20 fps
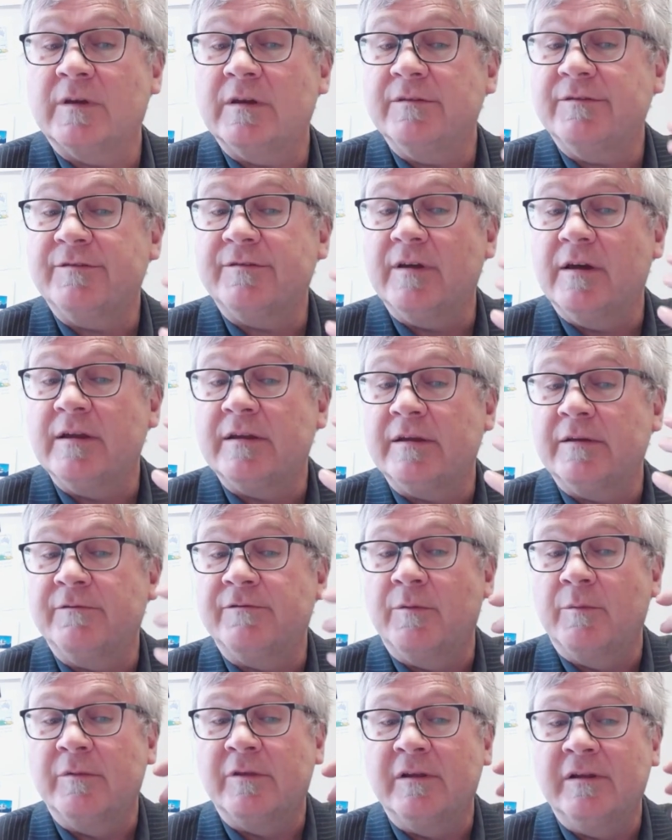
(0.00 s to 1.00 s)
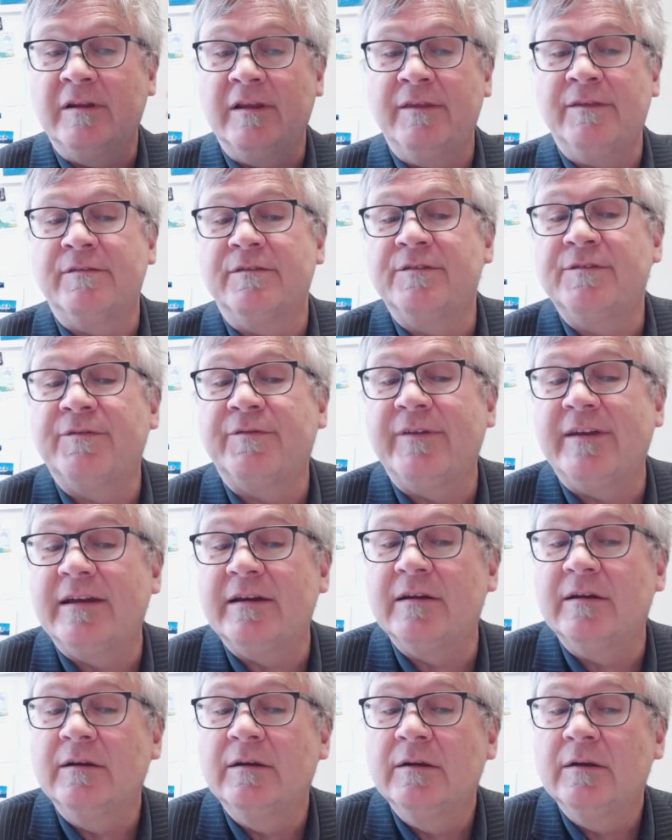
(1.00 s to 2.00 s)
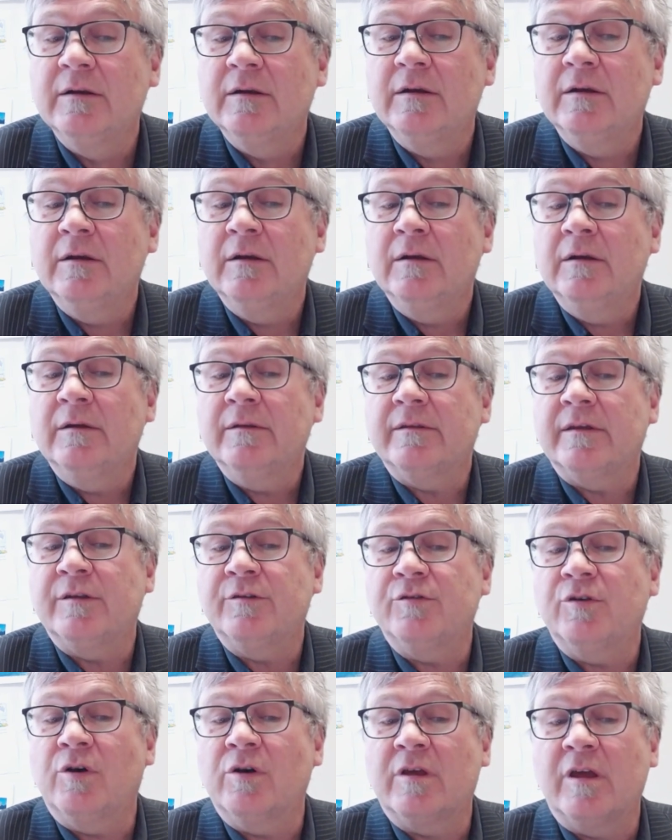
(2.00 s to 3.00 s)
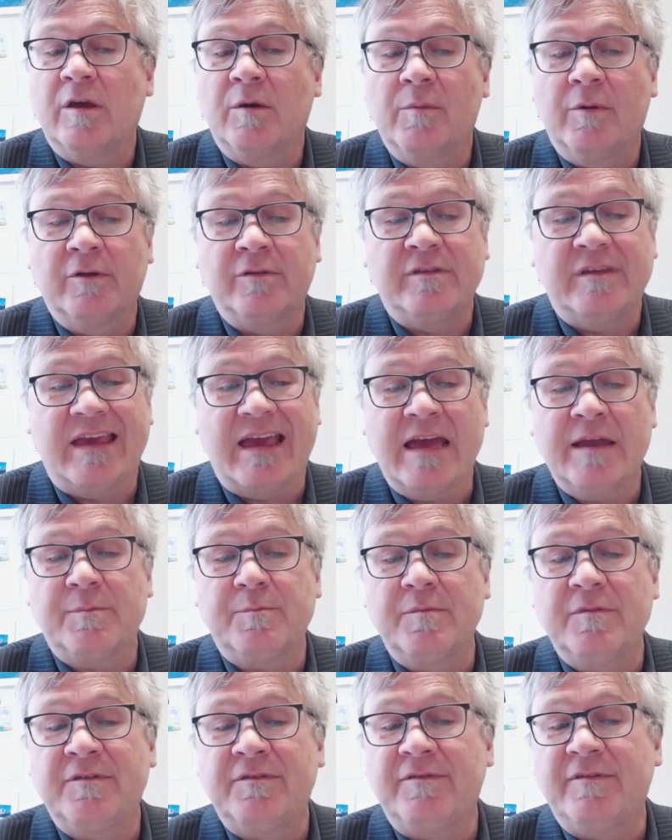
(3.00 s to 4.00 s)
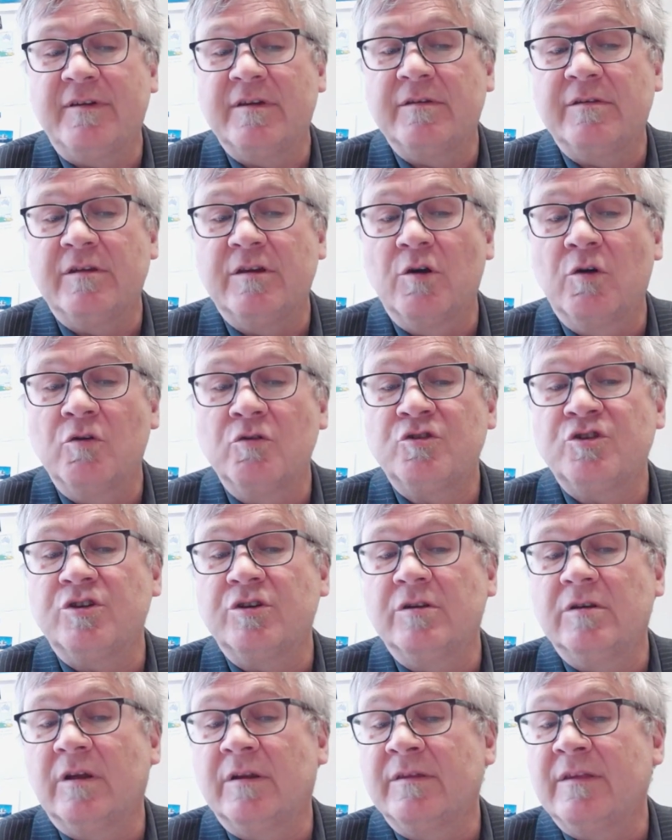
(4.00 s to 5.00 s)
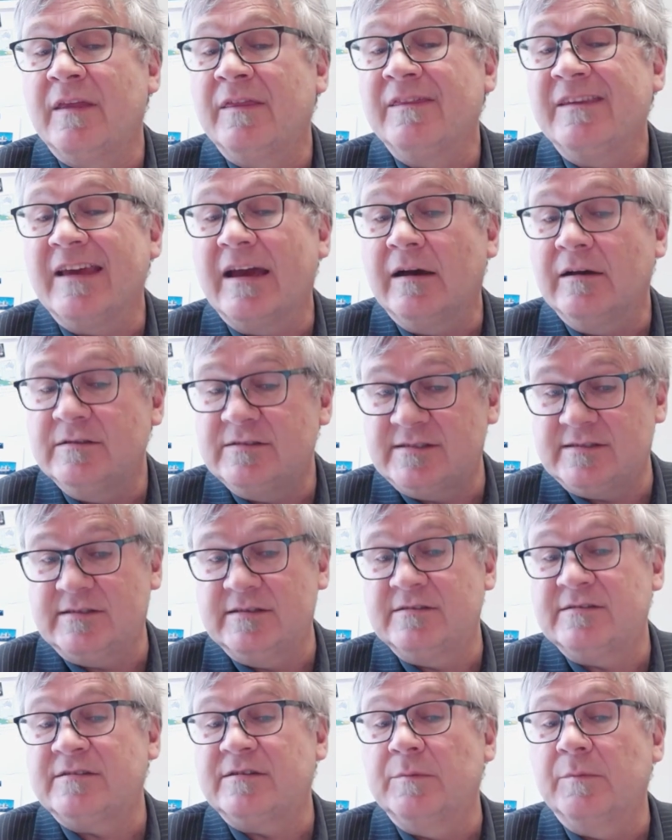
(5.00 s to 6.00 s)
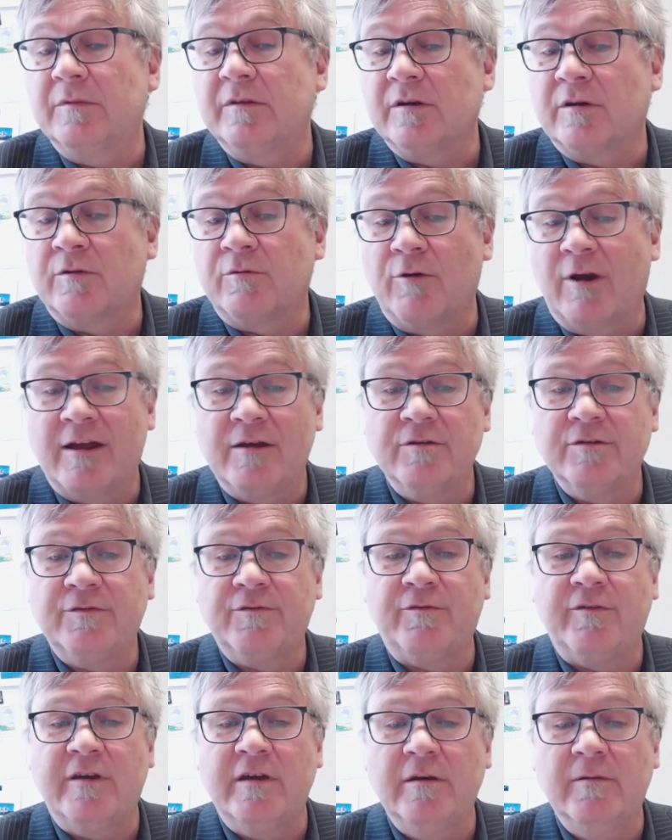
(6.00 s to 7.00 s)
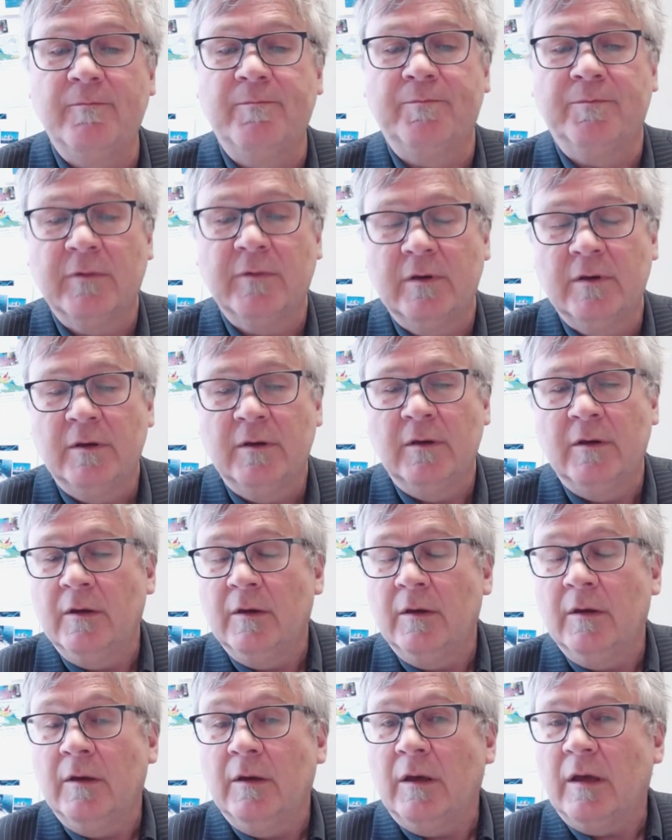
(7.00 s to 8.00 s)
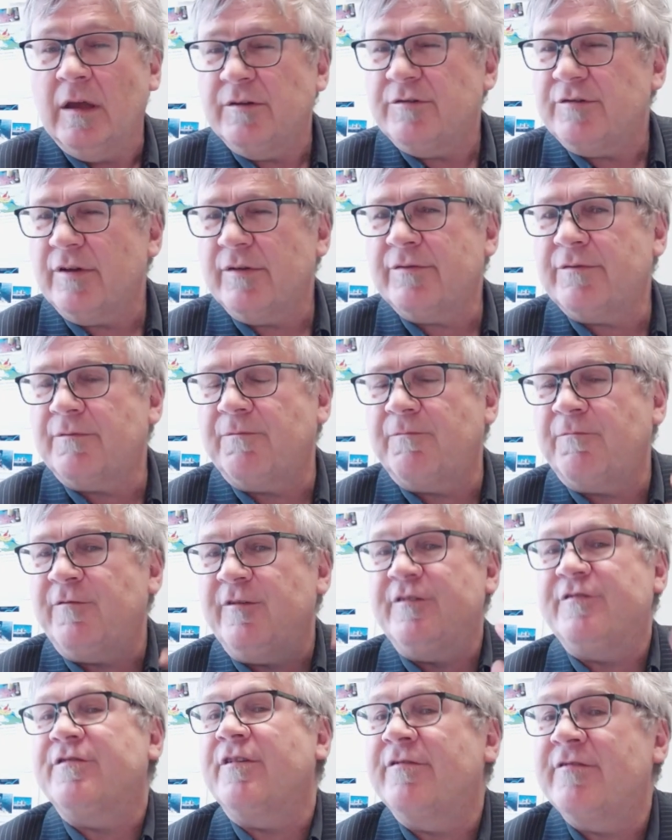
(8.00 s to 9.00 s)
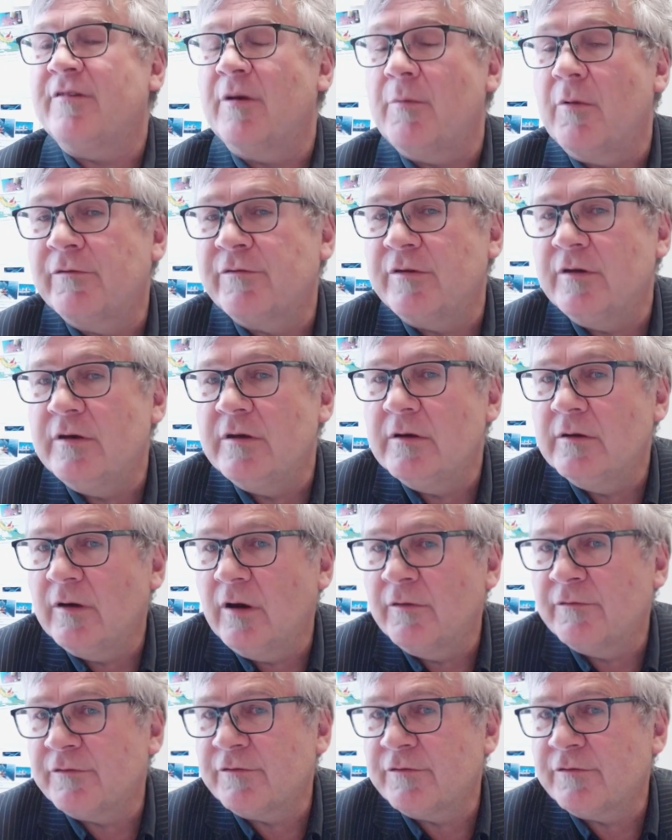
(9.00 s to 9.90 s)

starting from the lithosphere, then talking about the atmosphere, the ocean, and then the ice system, the cryosphere, and just feature some of the